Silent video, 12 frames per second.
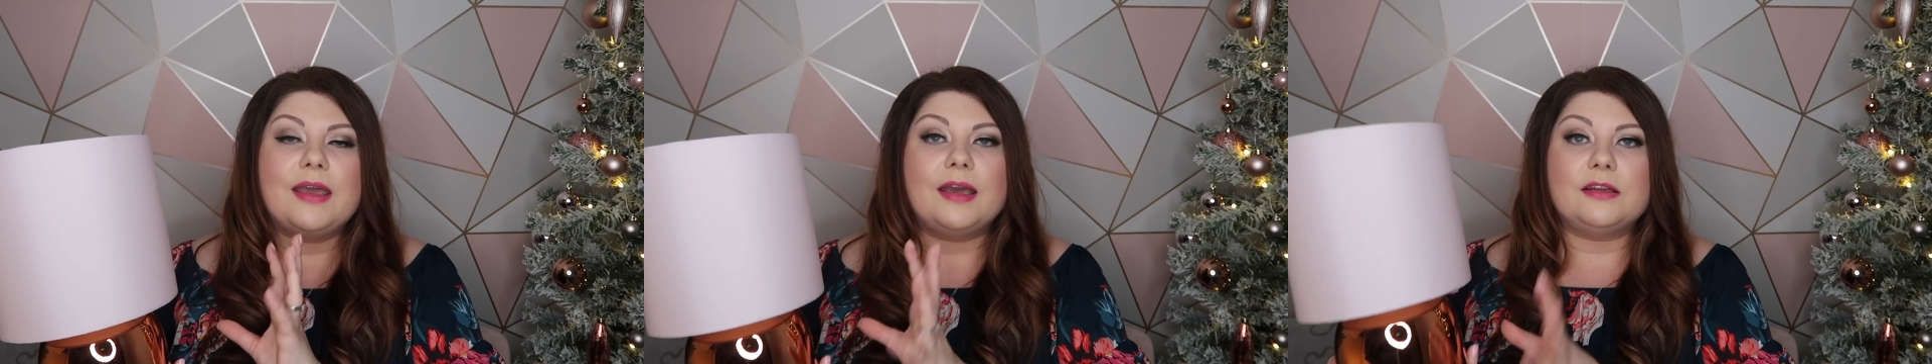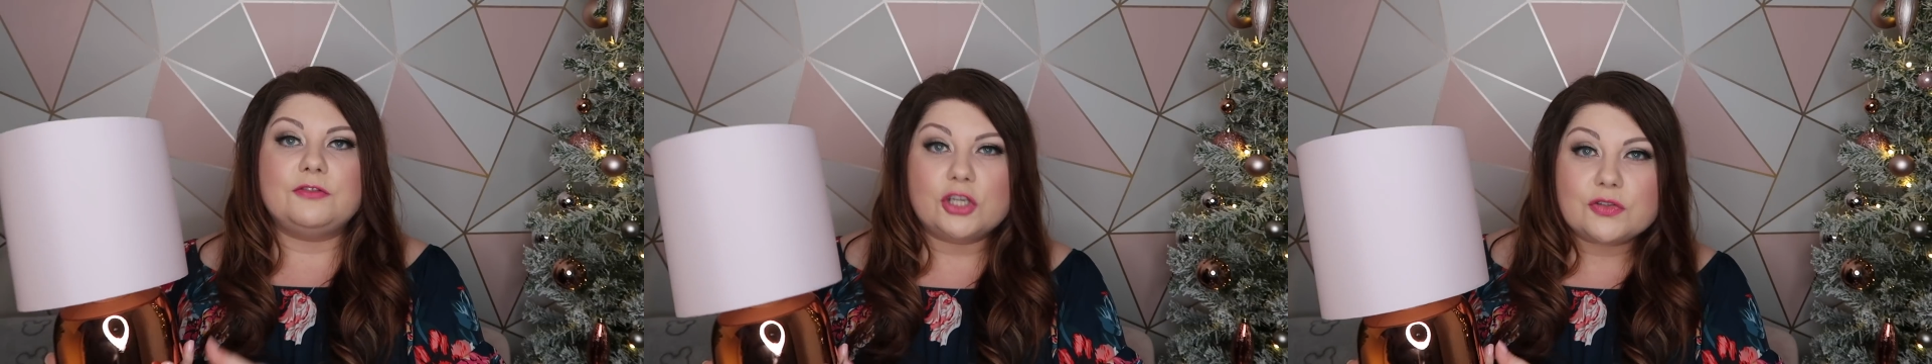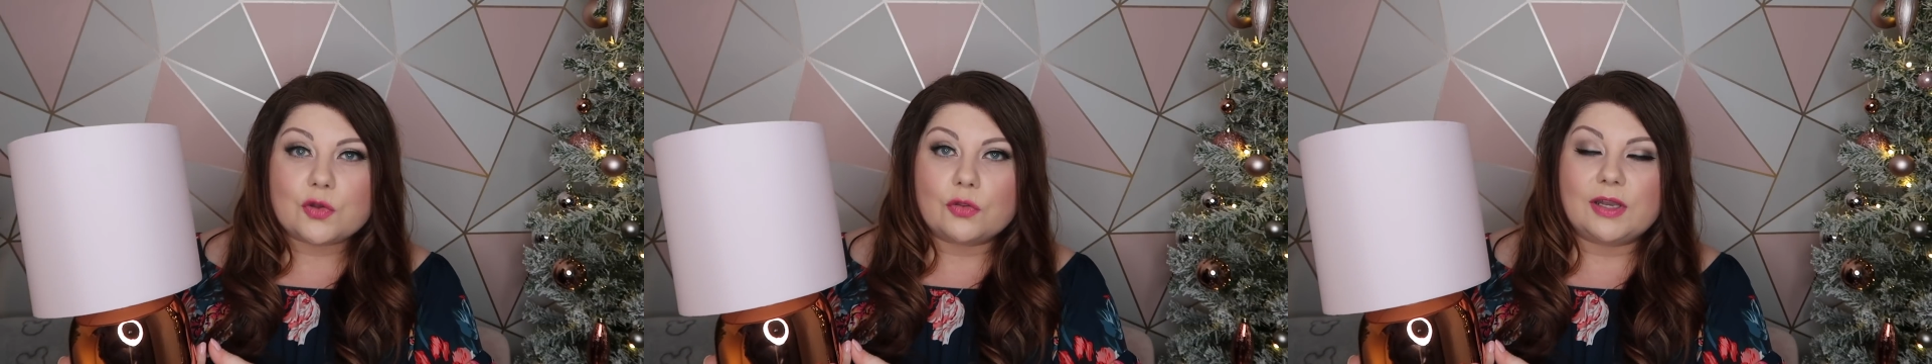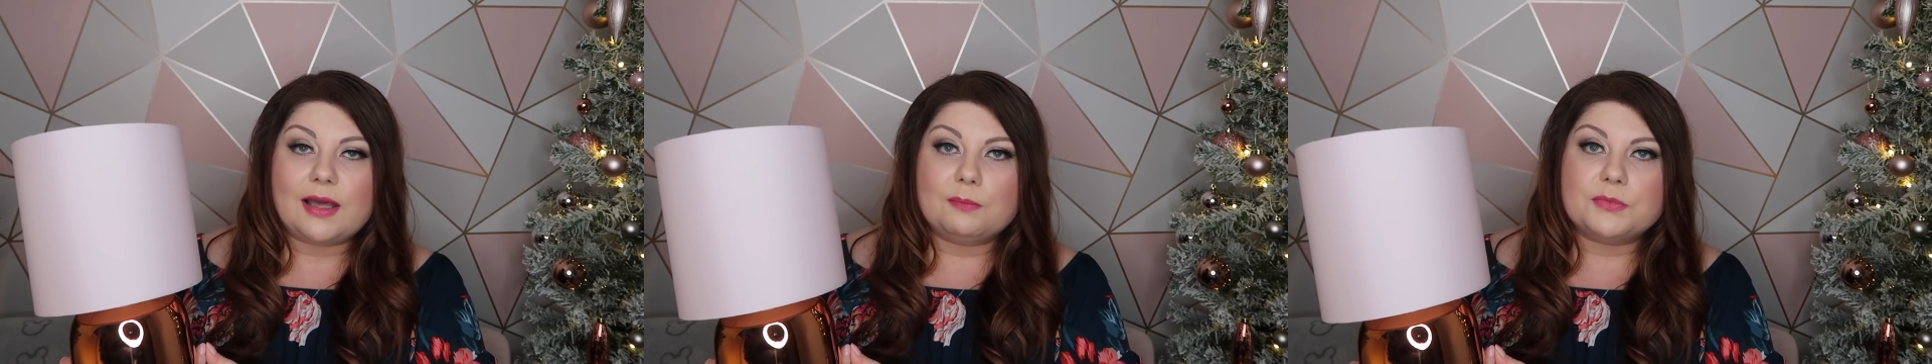and I've just got
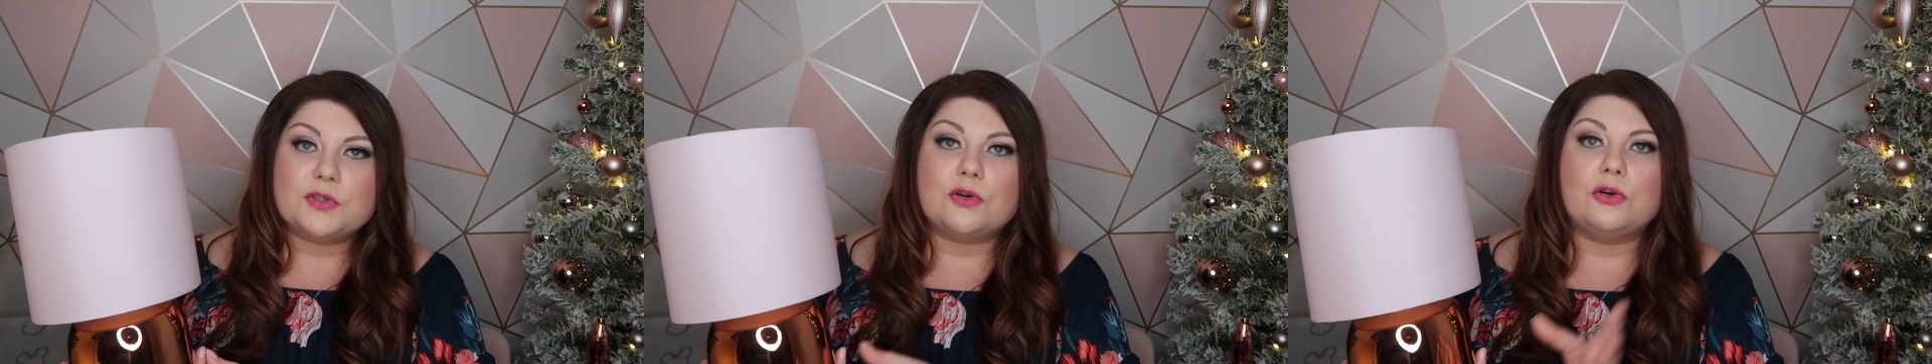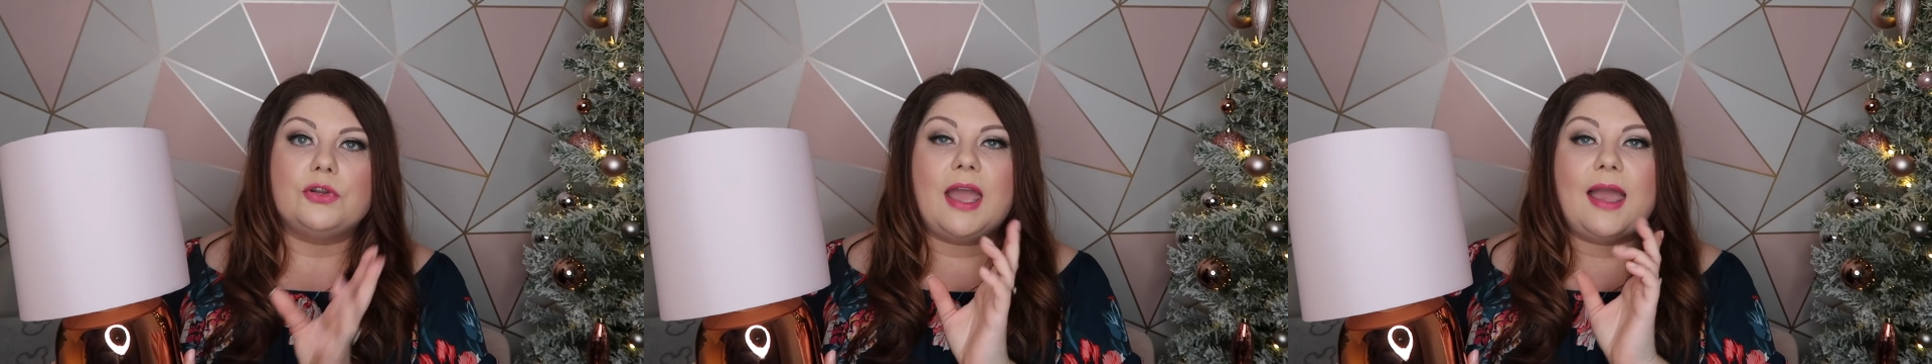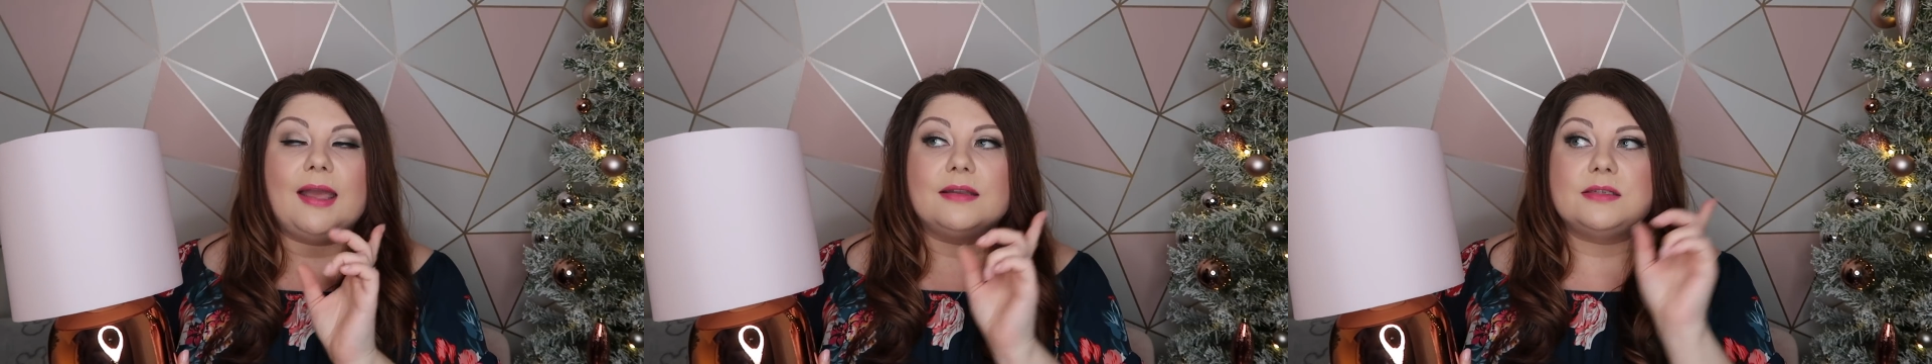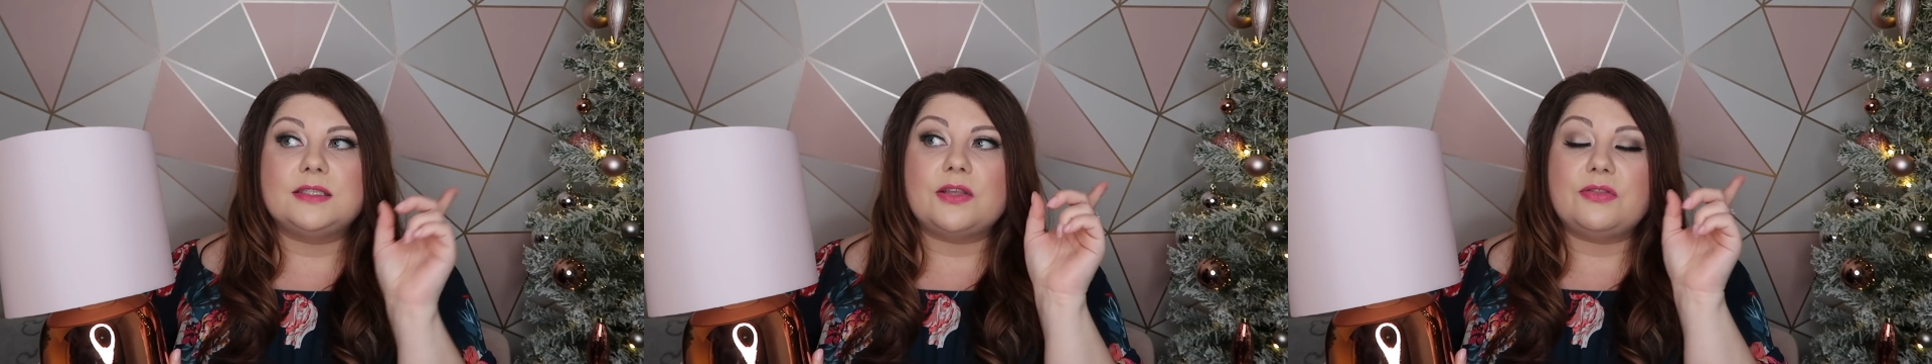the lamps on
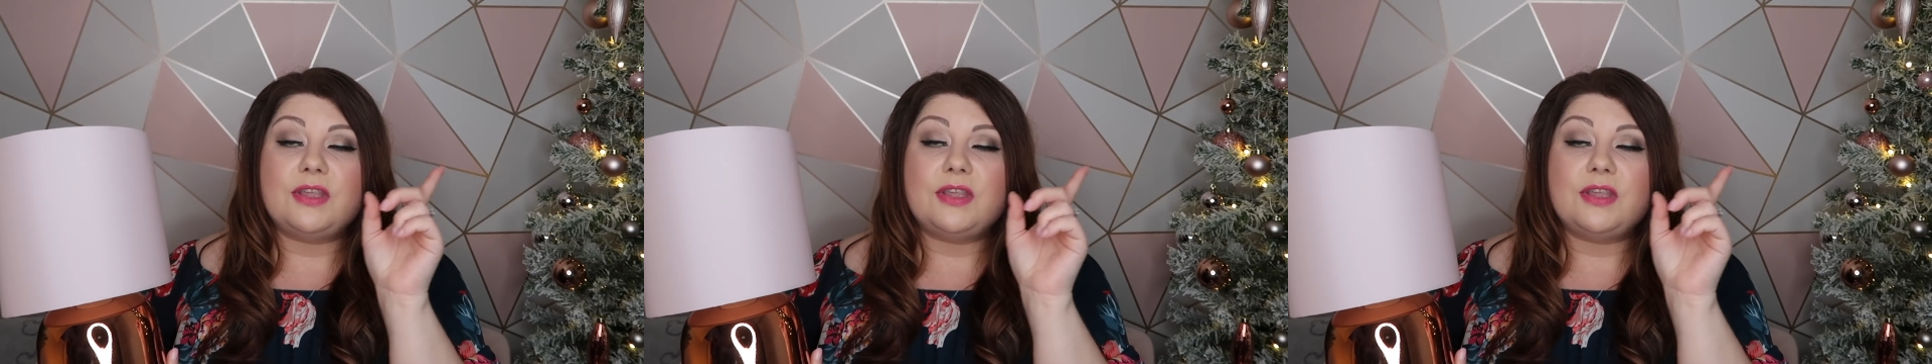and